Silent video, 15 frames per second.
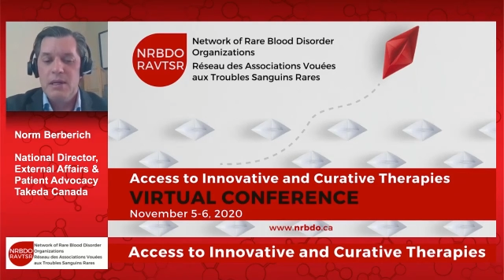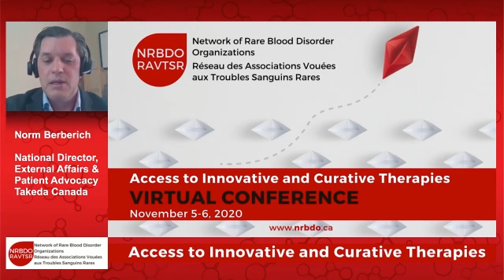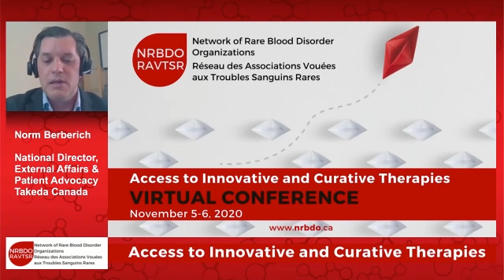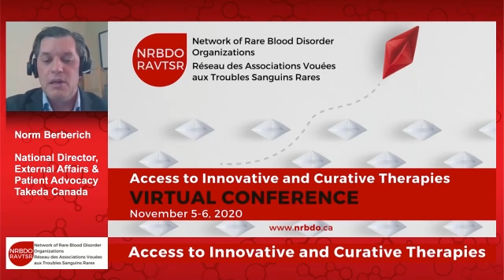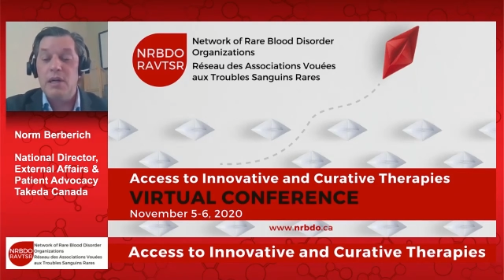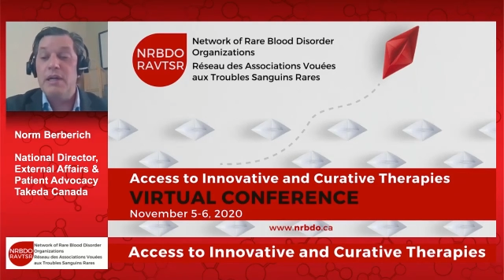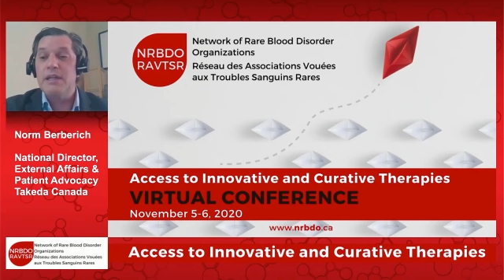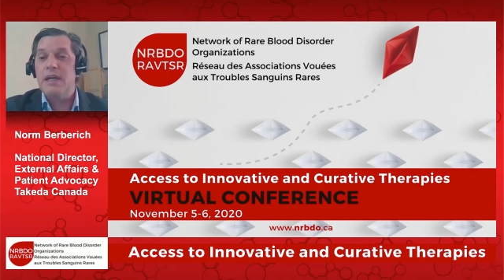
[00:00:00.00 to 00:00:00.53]

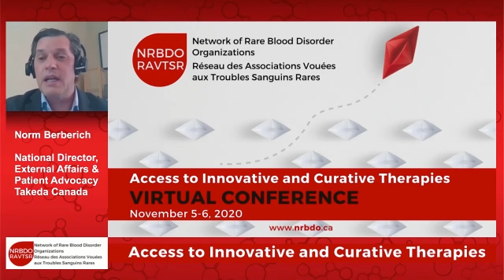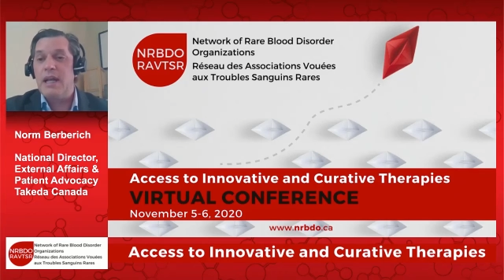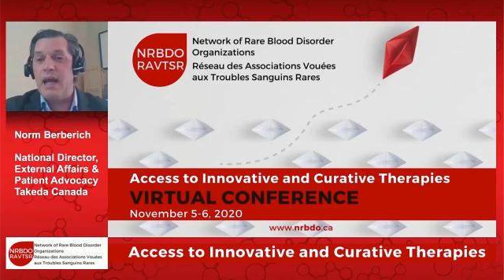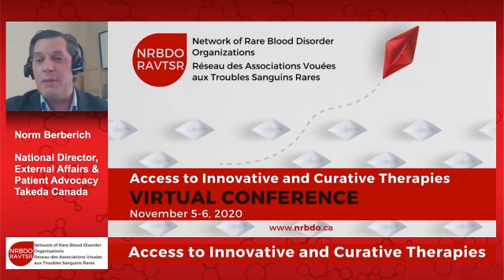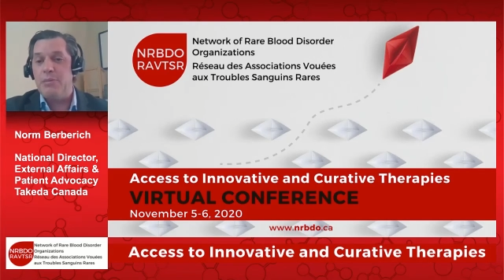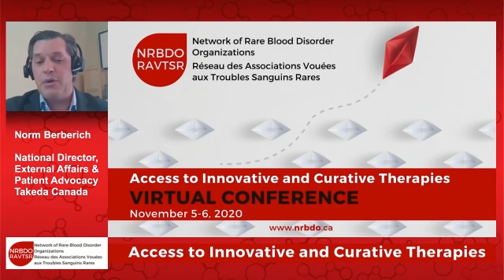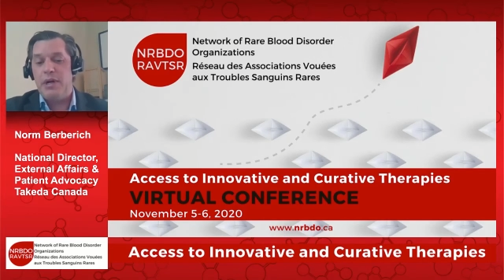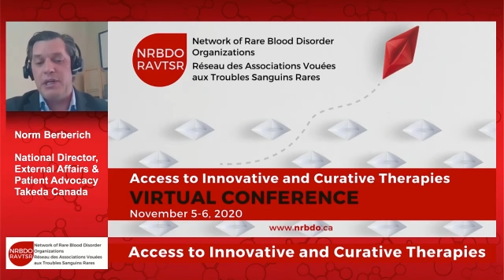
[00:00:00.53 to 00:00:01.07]
Look at the
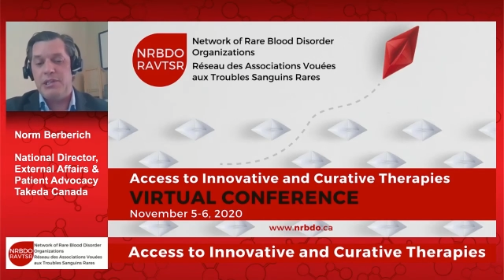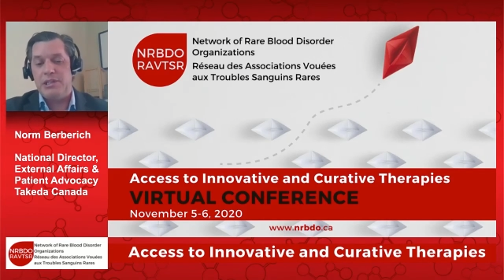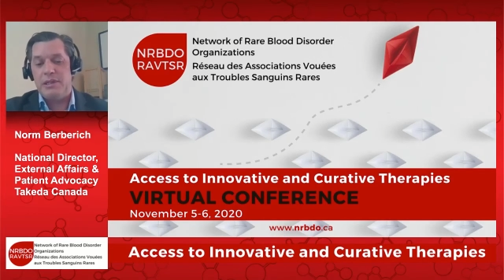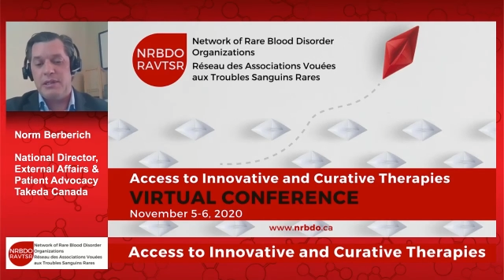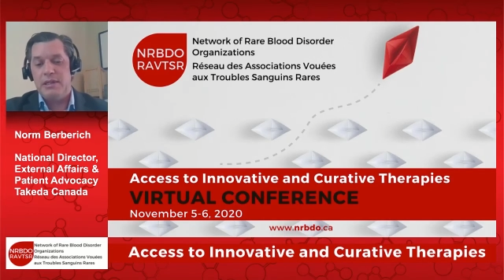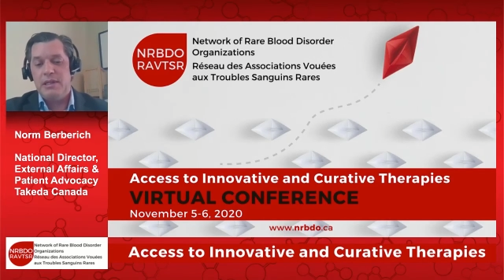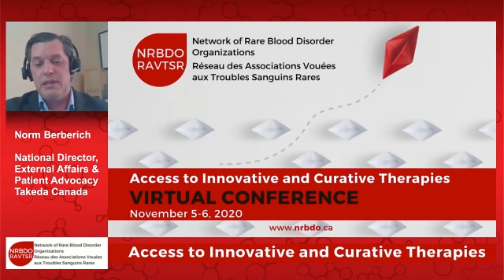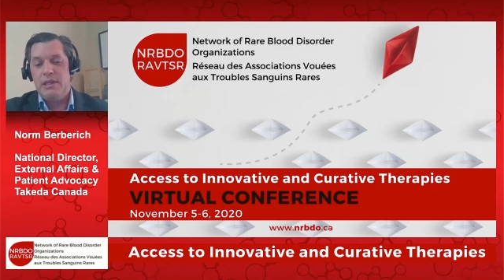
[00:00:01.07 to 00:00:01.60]

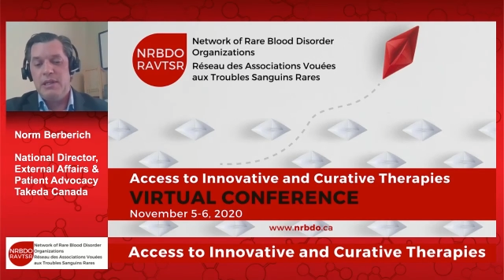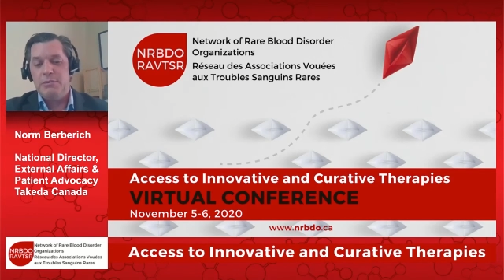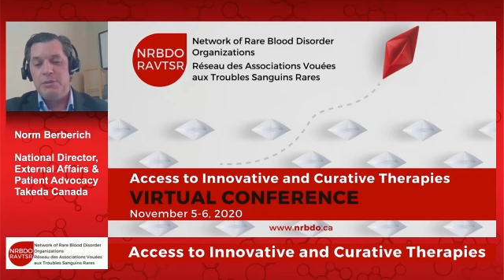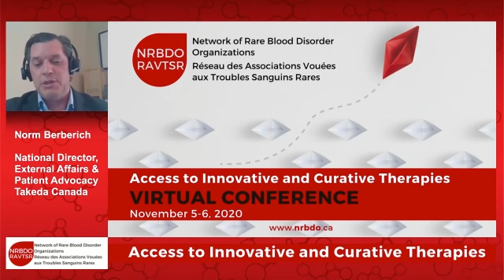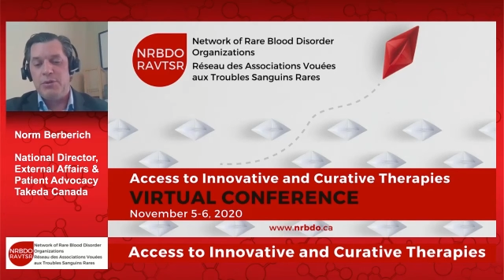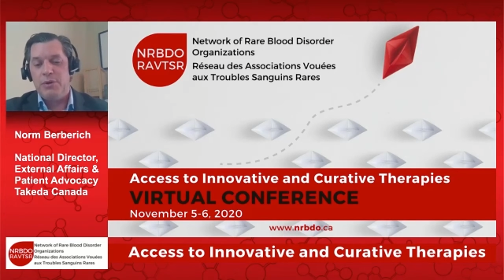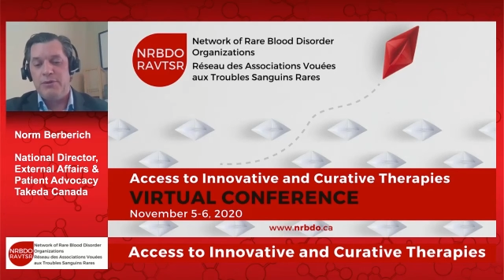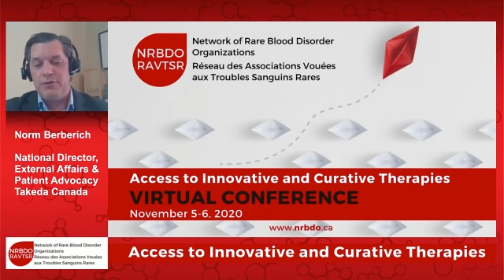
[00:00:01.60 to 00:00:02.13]
collaboration
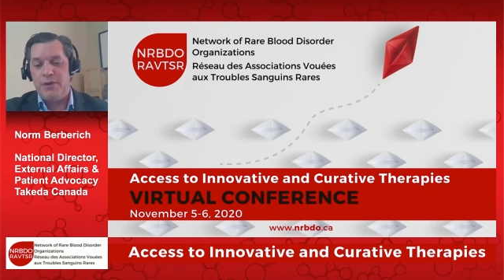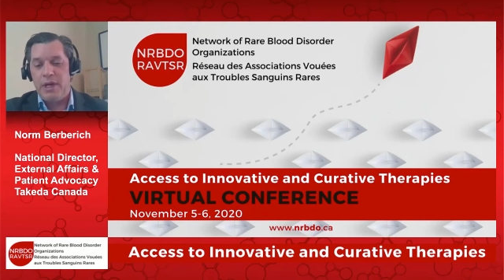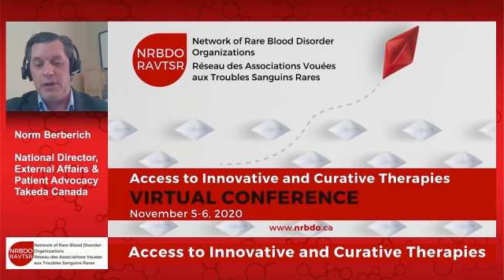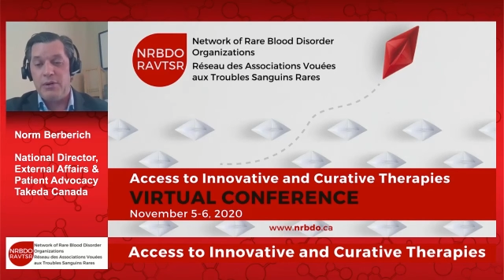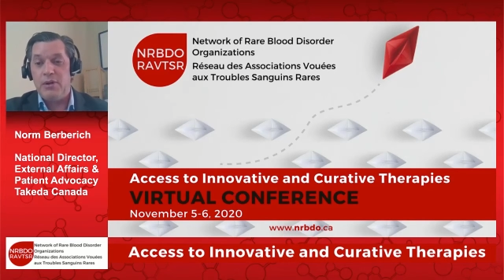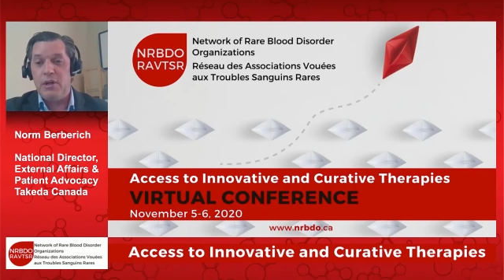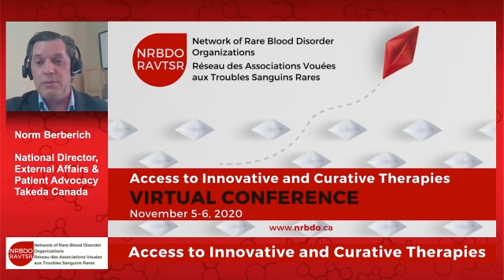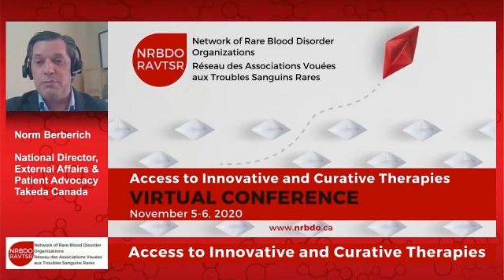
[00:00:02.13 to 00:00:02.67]
between
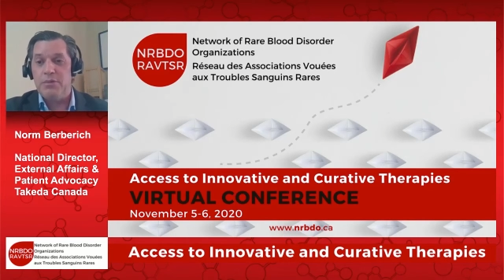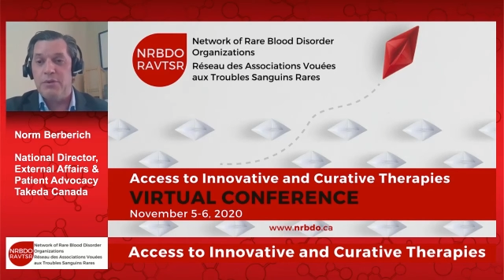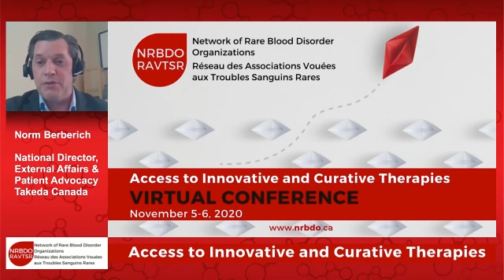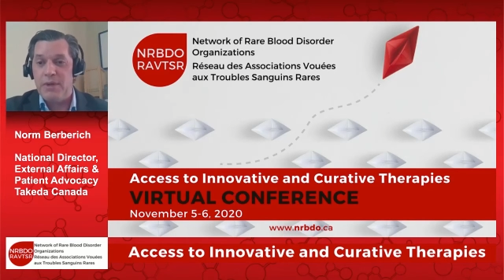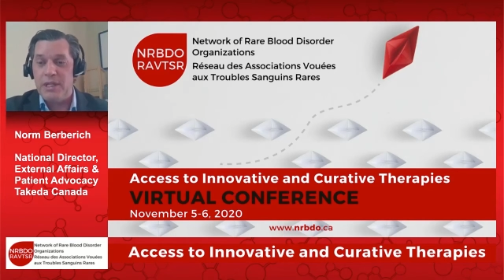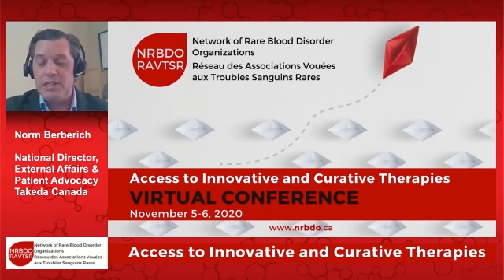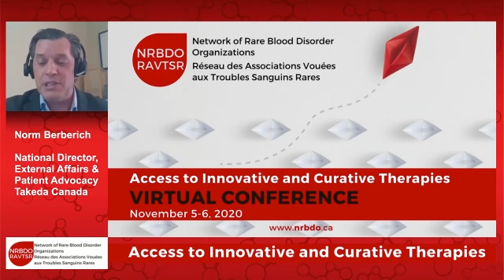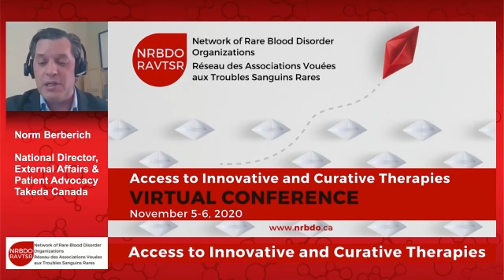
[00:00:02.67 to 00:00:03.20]
federal,
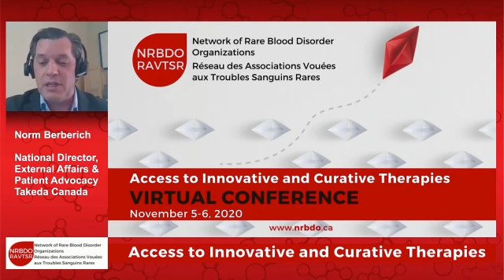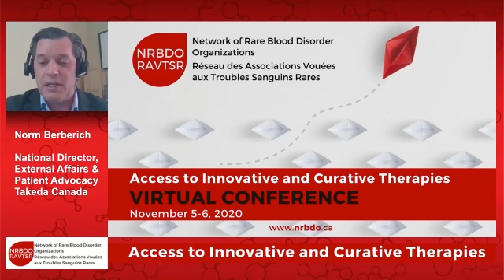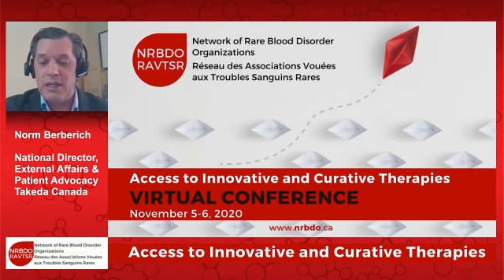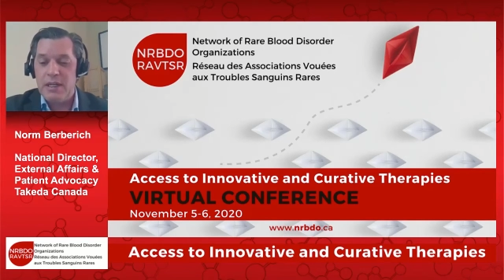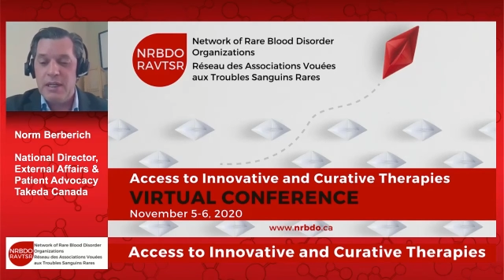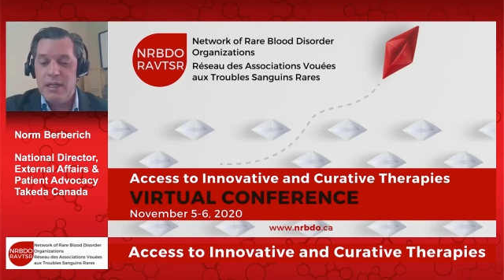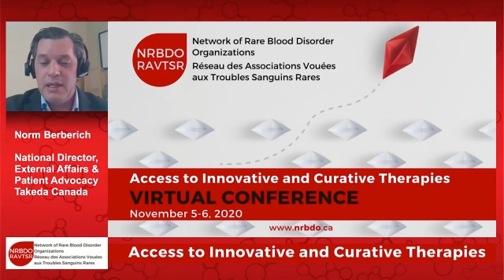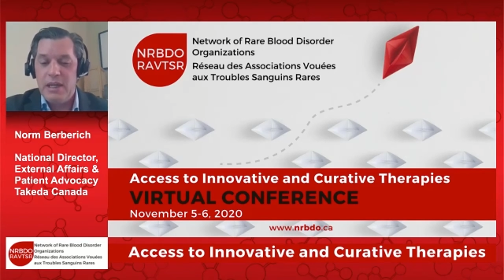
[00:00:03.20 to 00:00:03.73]
provincial,